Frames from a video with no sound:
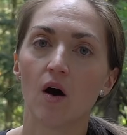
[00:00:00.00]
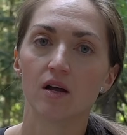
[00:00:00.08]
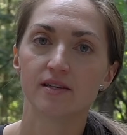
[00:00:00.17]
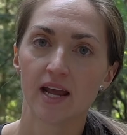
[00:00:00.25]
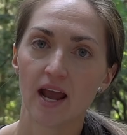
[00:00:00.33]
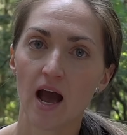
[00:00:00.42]

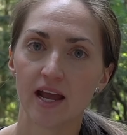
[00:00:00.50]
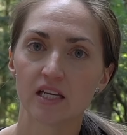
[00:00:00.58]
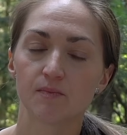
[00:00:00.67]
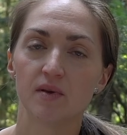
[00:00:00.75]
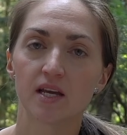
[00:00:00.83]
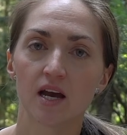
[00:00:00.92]
on day
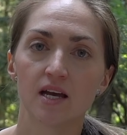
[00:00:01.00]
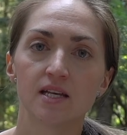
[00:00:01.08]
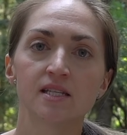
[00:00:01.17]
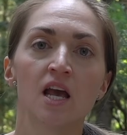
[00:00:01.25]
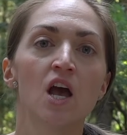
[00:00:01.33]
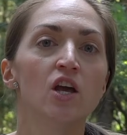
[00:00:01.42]
hikes
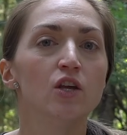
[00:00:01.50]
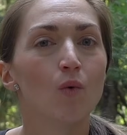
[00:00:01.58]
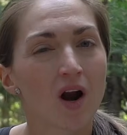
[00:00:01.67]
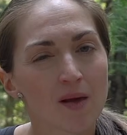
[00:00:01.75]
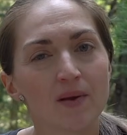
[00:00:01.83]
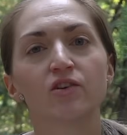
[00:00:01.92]
because you
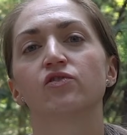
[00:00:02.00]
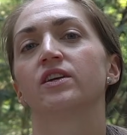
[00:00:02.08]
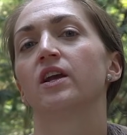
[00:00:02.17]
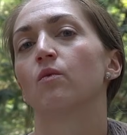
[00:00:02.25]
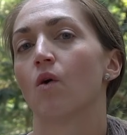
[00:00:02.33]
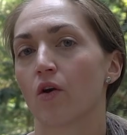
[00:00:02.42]
want to be
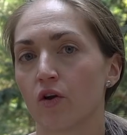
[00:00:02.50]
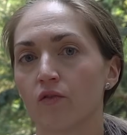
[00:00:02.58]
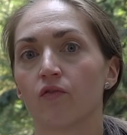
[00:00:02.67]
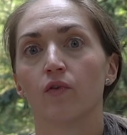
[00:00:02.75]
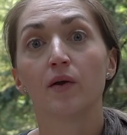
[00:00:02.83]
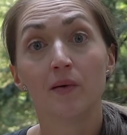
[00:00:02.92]
drinking water
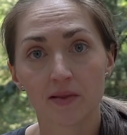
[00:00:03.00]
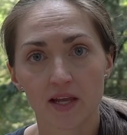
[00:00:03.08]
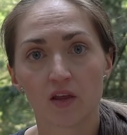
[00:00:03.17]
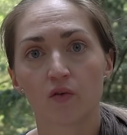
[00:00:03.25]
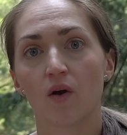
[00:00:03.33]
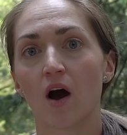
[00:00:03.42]

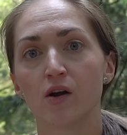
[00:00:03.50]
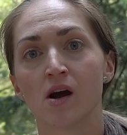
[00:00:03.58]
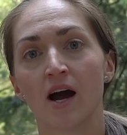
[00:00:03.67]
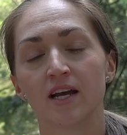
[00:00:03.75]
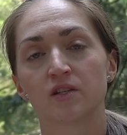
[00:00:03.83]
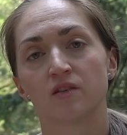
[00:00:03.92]
frequently throughout your
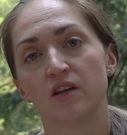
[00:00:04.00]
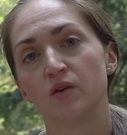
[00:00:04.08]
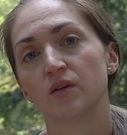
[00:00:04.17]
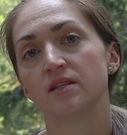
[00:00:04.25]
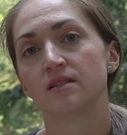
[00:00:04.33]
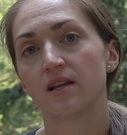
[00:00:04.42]
hike so that you
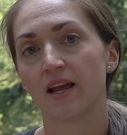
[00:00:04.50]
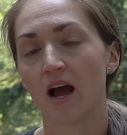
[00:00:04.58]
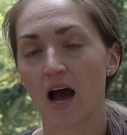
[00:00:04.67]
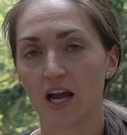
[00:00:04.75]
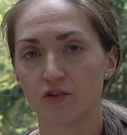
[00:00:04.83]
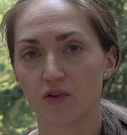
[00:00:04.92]
can stay
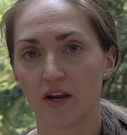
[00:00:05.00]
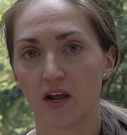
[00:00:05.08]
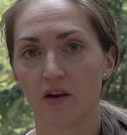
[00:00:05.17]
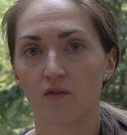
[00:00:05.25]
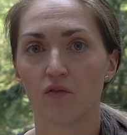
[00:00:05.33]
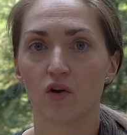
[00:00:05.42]

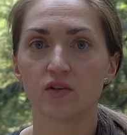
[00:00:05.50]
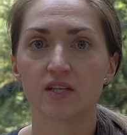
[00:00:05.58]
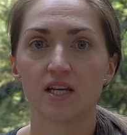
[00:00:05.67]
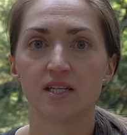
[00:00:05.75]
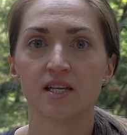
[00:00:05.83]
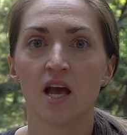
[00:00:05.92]
hydrated
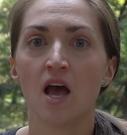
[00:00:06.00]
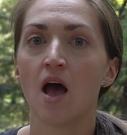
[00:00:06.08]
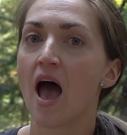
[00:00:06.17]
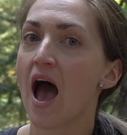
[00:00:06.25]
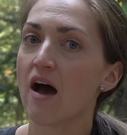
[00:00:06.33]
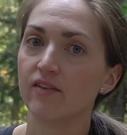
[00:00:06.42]
versus
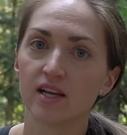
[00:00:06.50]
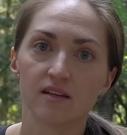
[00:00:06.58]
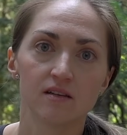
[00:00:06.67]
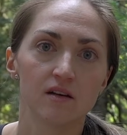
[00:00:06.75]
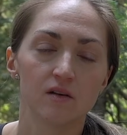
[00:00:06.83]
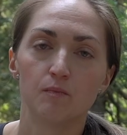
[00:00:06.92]

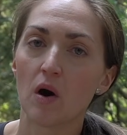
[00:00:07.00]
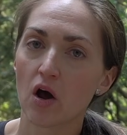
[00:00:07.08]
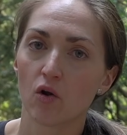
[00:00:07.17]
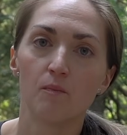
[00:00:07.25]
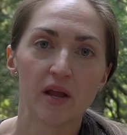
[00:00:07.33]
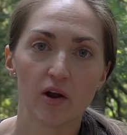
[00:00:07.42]
having a
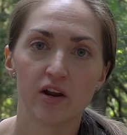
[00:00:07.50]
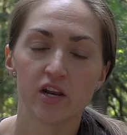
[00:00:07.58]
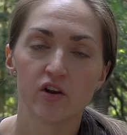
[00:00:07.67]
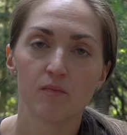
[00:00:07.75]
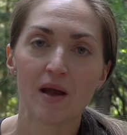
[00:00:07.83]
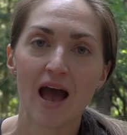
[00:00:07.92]
bottle buried
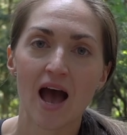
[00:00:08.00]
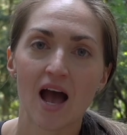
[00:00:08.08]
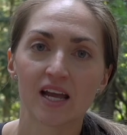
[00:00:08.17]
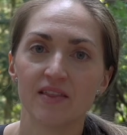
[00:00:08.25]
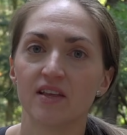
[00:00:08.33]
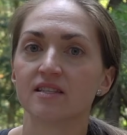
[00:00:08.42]
in your
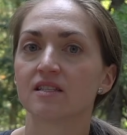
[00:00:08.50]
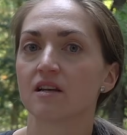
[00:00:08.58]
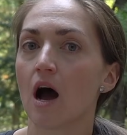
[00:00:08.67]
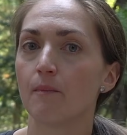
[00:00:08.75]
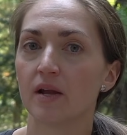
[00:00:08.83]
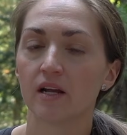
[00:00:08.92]
bag and then
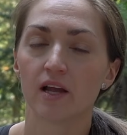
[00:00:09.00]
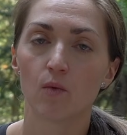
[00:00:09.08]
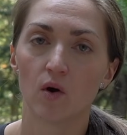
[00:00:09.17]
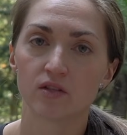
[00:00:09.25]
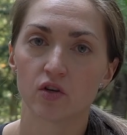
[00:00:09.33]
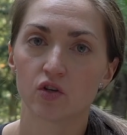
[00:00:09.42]
stopping like
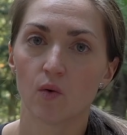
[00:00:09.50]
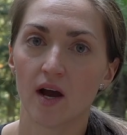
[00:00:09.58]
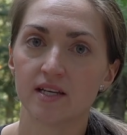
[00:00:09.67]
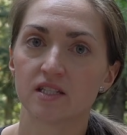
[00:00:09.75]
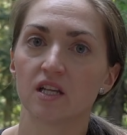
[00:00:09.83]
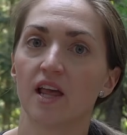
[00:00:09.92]
once or
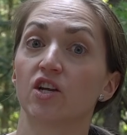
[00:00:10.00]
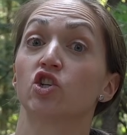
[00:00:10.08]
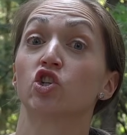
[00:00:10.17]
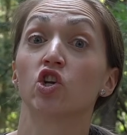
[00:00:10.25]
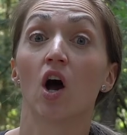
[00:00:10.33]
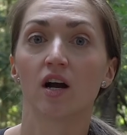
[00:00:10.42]
twice to like
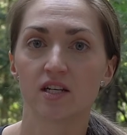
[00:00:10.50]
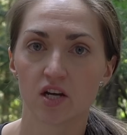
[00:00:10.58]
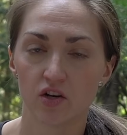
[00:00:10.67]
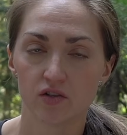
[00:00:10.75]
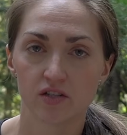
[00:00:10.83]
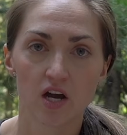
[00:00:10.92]
chug a
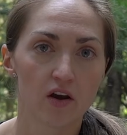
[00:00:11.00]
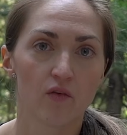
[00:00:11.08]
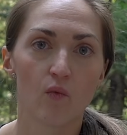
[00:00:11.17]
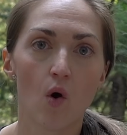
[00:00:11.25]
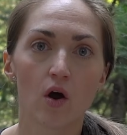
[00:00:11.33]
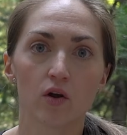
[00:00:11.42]
ton
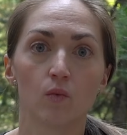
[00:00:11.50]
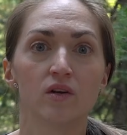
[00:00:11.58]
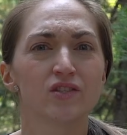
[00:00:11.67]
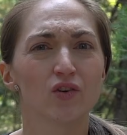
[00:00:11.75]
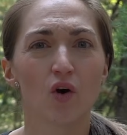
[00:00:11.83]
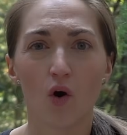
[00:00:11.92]
of water
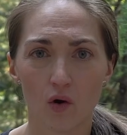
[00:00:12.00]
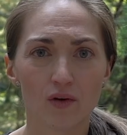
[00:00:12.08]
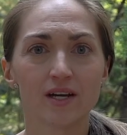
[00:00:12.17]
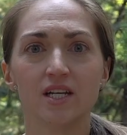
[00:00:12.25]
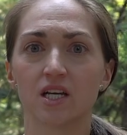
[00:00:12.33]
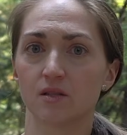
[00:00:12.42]
once you're
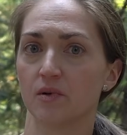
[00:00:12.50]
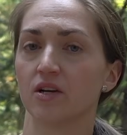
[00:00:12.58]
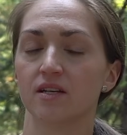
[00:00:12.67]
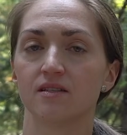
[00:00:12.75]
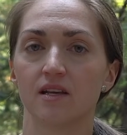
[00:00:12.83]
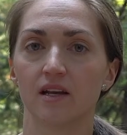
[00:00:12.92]
already
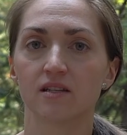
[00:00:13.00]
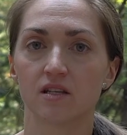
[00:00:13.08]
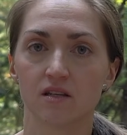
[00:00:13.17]
experiencing